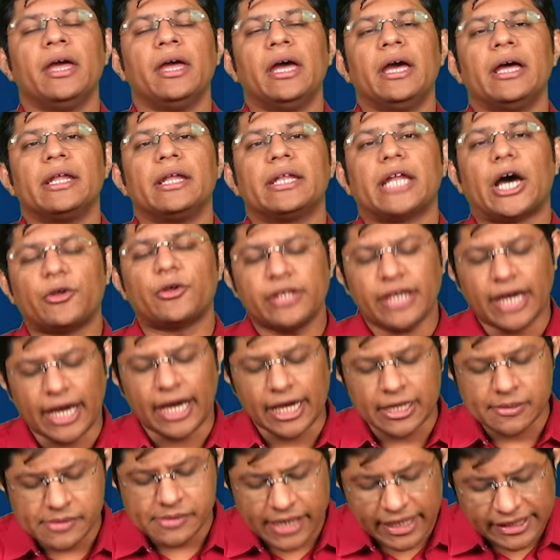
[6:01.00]
Now, the
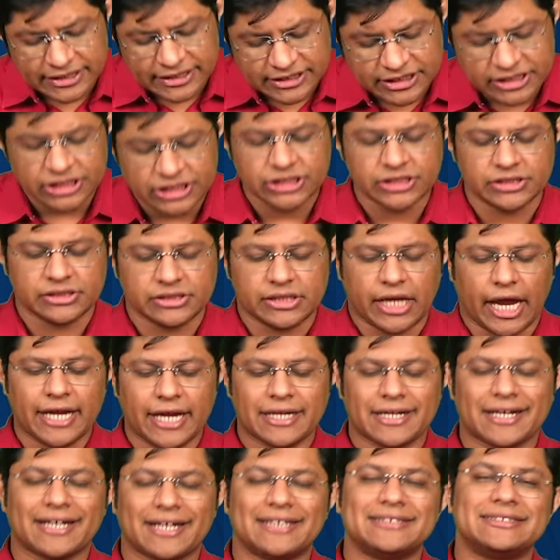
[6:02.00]
urbanization and
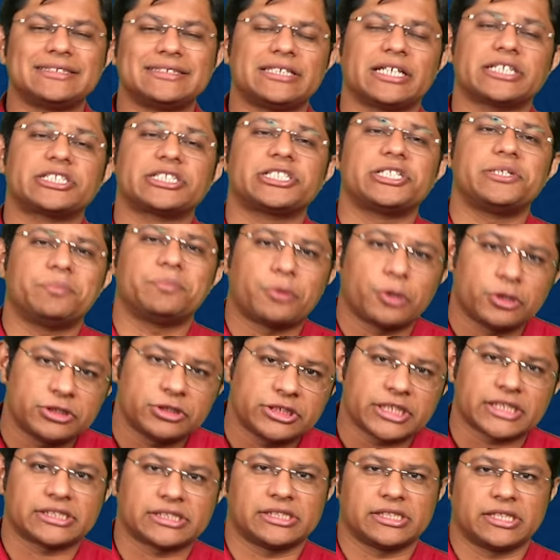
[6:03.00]
construction
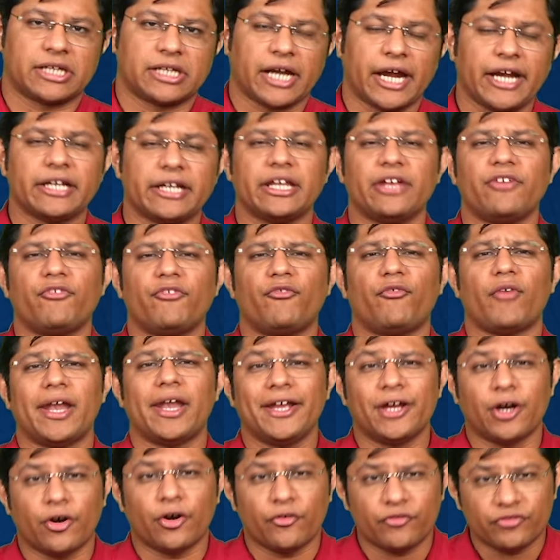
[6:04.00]
projects, right? The
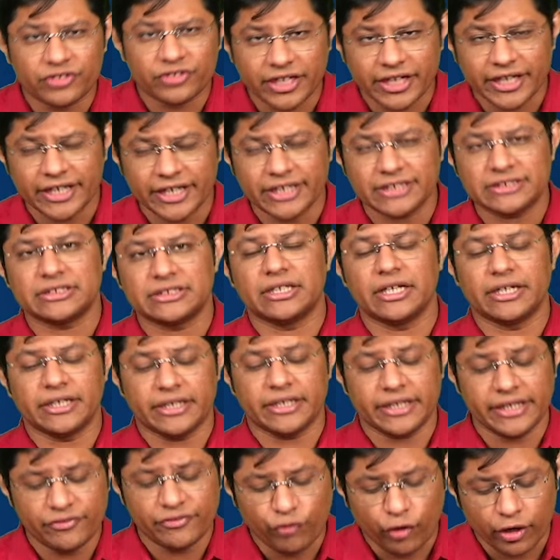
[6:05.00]
felling of trees, the
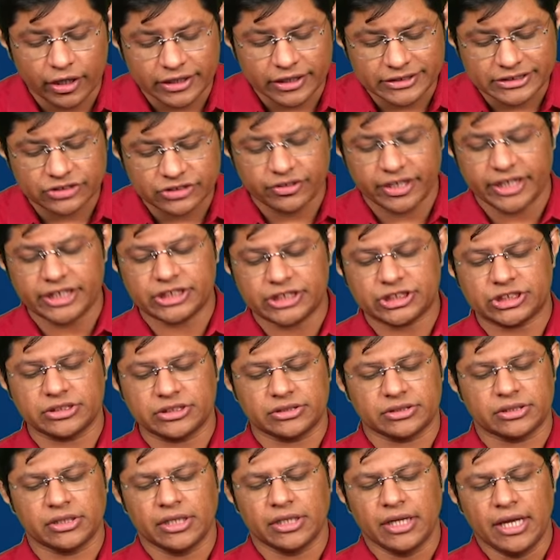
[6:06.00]
deforestation
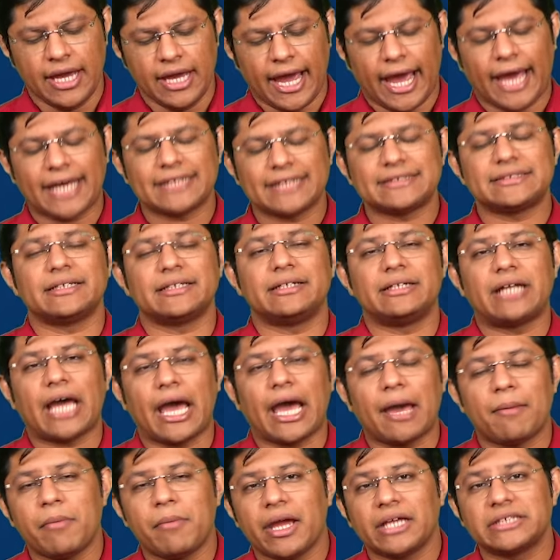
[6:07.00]
has
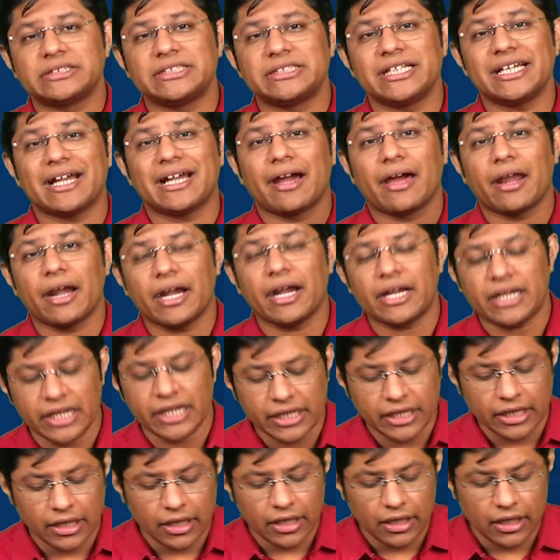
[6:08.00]
damaged the
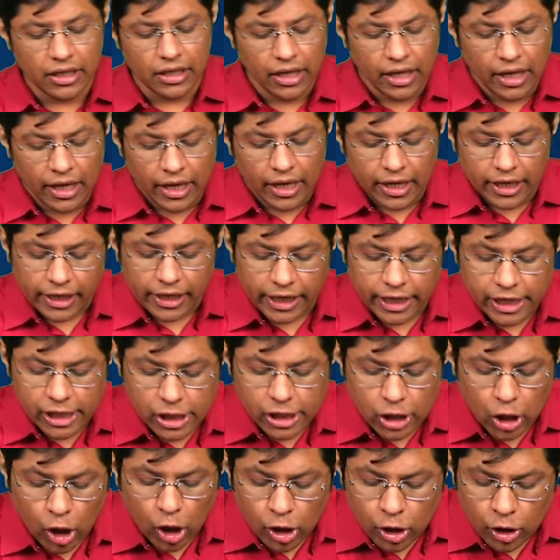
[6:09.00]
critical
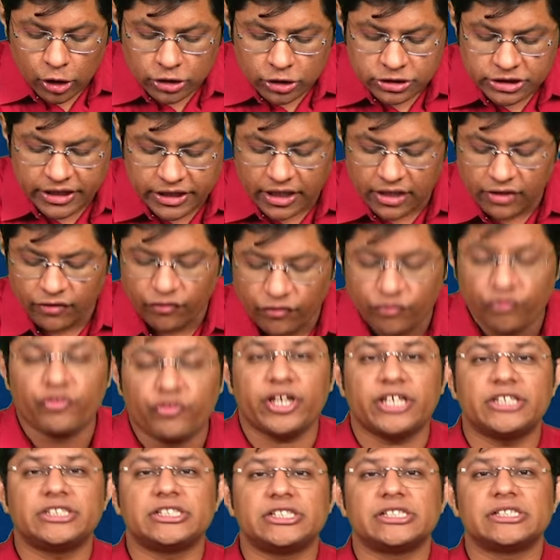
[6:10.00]
ecological
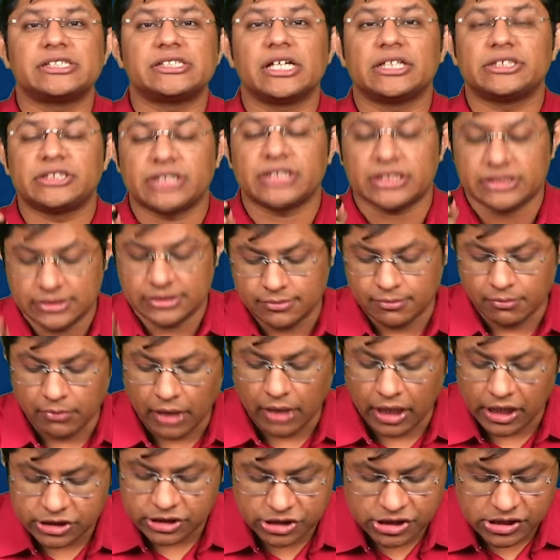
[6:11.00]
features such as
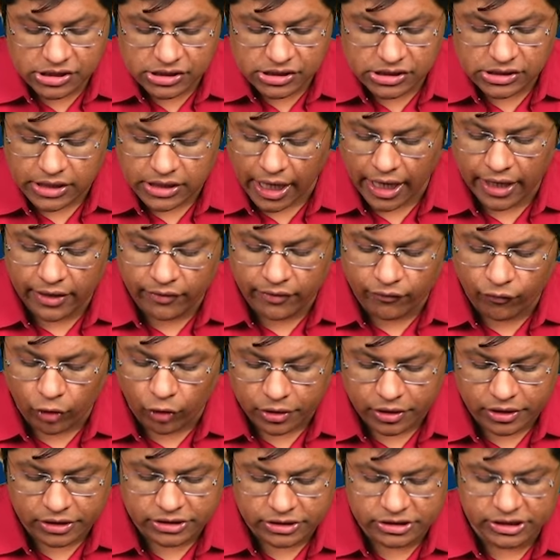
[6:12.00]
marshes and
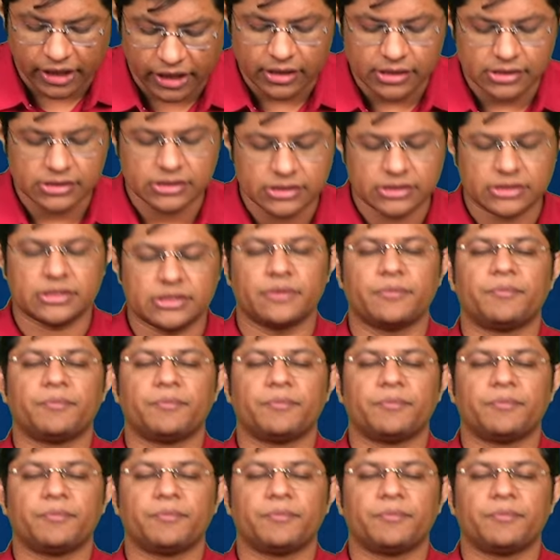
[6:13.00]
water channels.